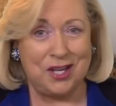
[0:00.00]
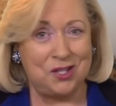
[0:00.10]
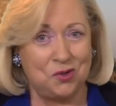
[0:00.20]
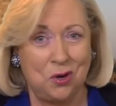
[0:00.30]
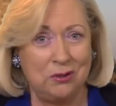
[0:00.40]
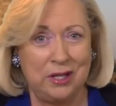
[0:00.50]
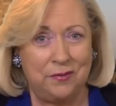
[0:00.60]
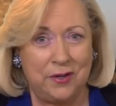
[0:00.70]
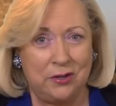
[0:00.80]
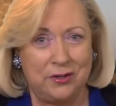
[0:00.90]
they strongly
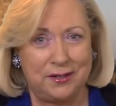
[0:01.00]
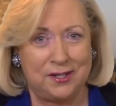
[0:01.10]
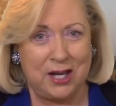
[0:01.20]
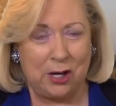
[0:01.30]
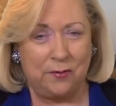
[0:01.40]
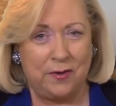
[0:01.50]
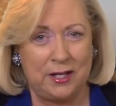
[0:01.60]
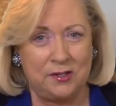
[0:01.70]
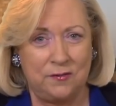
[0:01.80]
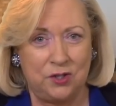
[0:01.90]
feel that the
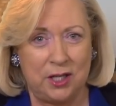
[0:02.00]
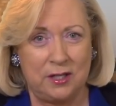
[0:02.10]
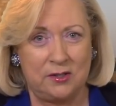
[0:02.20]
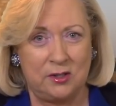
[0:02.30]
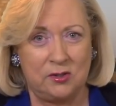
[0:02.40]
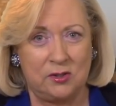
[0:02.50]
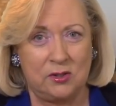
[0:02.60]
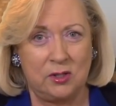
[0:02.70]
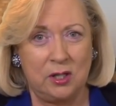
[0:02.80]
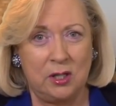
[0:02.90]
sacrifice of
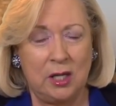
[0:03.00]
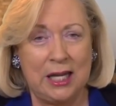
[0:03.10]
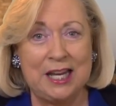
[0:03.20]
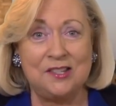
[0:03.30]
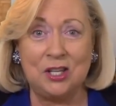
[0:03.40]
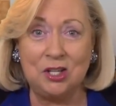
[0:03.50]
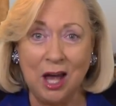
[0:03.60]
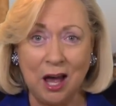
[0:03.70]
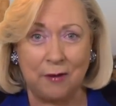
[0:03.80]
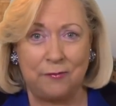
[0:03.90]
Jesus is
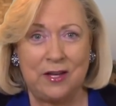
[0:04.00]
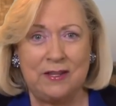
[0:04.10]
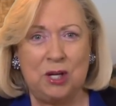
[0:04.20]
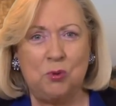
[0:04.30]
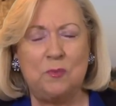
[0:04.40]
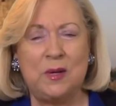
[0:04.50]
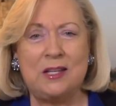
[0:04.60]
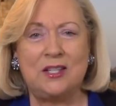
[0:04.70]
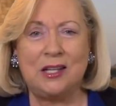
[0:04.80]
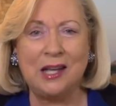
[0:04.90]
enough and that it would be
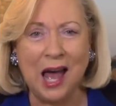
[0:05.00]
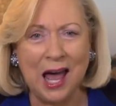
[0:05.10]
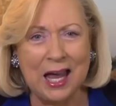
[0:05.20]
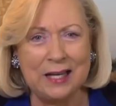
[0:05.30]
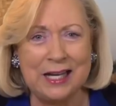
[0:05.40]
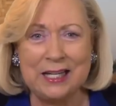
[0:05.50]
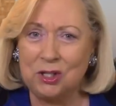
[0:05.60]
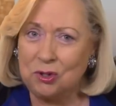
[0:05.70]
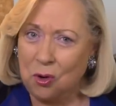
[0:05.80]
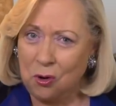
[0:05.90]
denied and
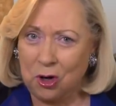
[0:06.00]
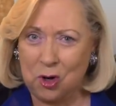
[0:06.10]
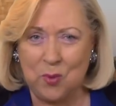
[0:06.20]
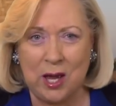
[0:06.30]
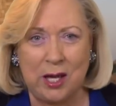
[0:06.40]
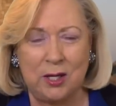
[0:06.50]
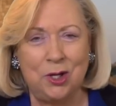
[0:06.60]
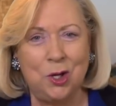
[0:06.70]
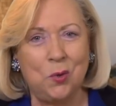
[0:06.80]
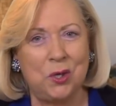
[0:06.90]
ignored by
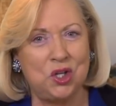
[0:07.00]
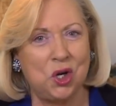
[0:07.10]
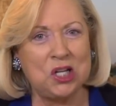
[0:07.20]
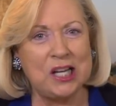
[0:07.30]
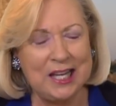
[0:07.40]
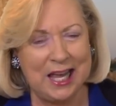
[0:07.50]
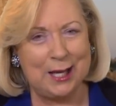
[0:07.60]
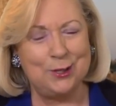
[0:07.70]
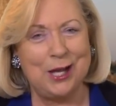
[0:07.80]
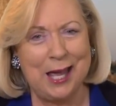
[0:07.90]
returning
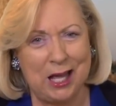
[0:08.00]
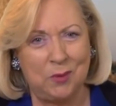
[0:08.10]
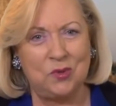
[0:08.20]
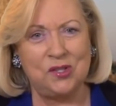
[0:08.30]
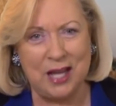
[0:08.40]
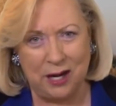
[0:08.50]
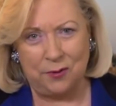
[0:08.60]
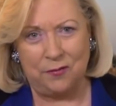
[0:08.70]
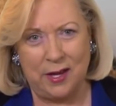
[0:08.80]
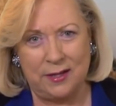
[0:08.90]
again to animal
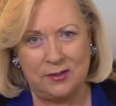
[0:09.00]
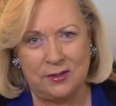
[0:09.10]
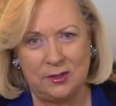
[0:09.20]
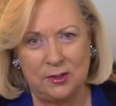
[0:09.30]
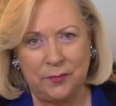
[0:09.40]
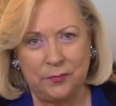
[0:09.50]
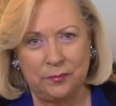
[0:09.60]
sacrifices.